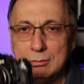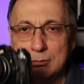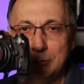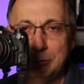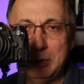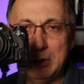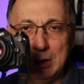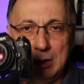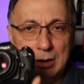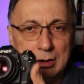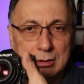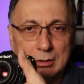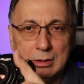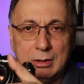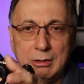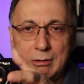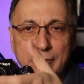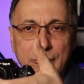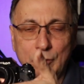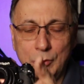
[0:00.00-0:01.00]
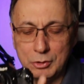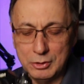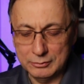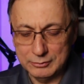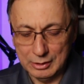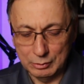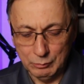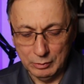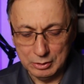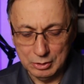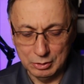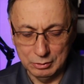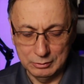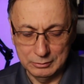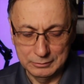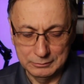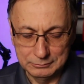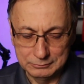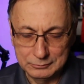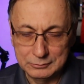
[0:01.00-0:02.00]
know, P, focus and then
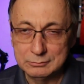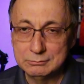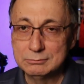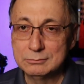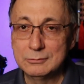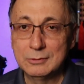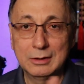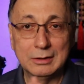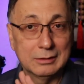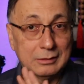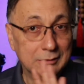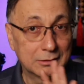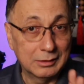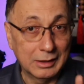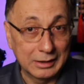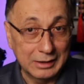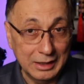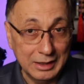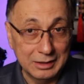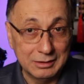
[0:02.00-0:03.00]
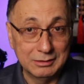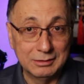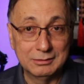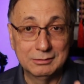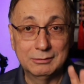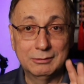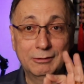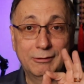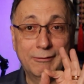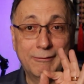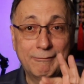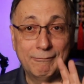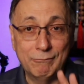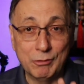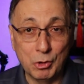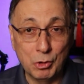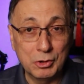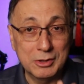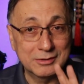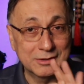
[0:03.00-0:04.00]
go. Again,
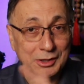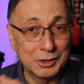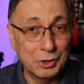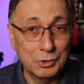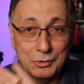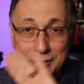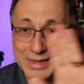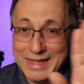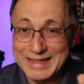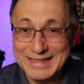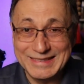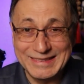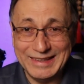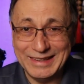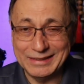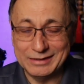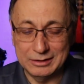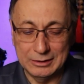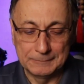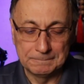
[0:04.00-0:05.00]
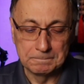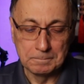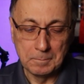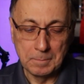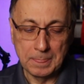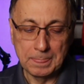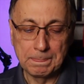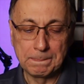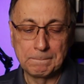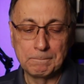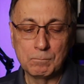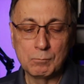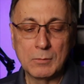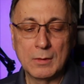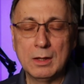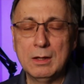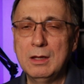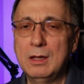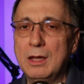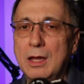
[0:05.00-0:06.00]
focus and go. That's it.
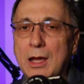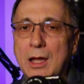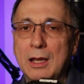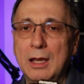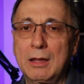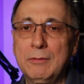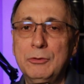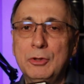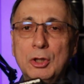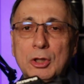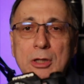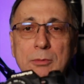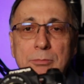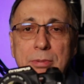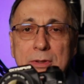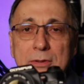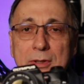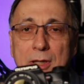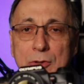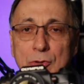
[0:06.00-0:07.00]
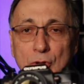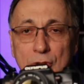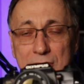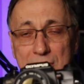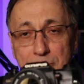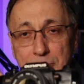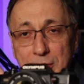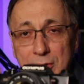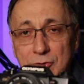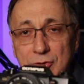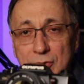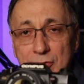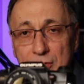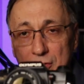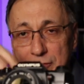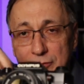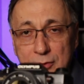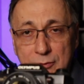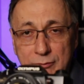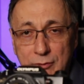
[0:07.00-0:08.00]
I love the Olympus. I took some pictures.
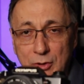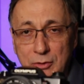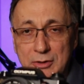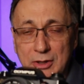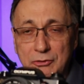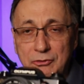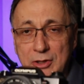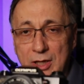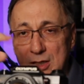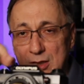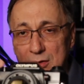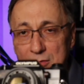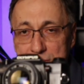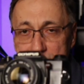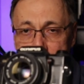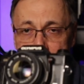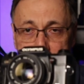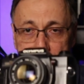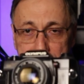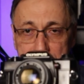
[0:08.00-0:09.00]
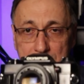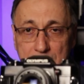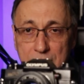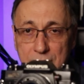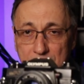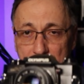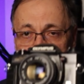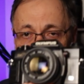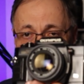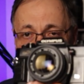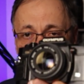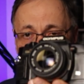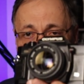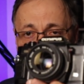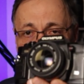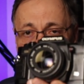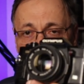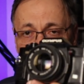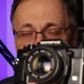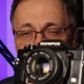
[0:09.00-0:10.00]
If you follow the channel, there's a
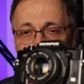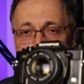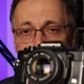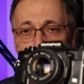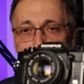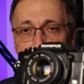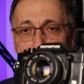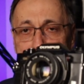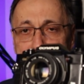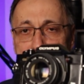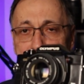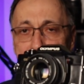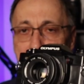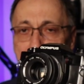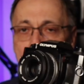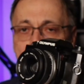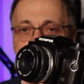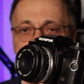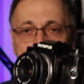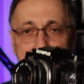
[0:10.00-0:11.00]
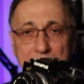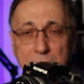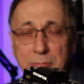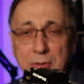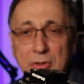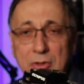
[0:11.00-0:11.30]
specific video for that. It shows the